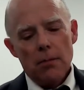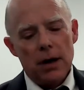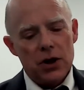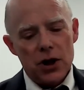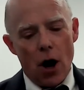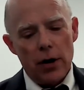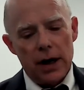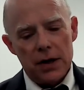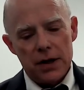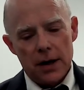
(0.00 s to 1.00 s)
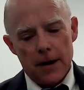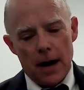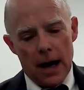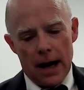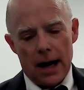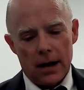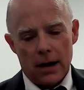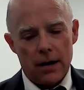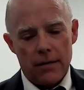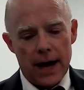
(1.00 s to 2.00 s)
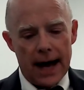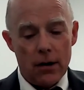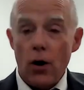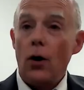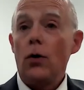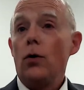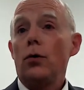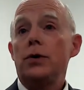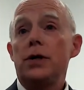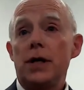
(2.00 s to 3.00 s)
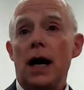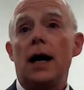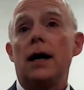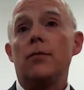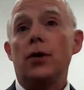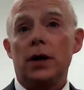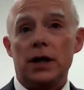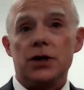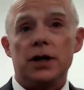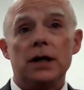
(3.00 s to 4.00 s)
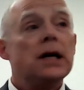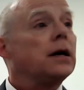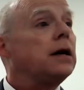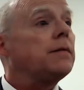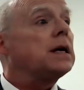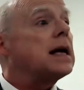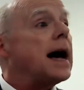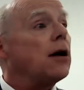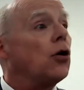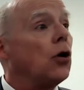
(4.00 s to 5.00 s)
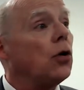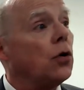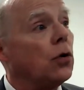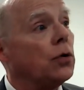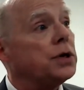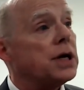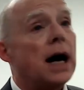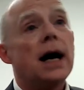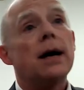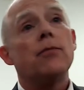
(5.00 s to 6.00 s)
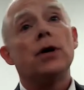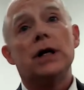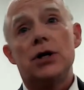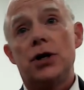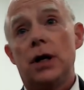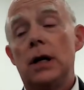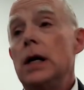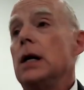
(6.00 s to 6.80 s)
But the song is, I love that old-time religion. Give me that old-time religion.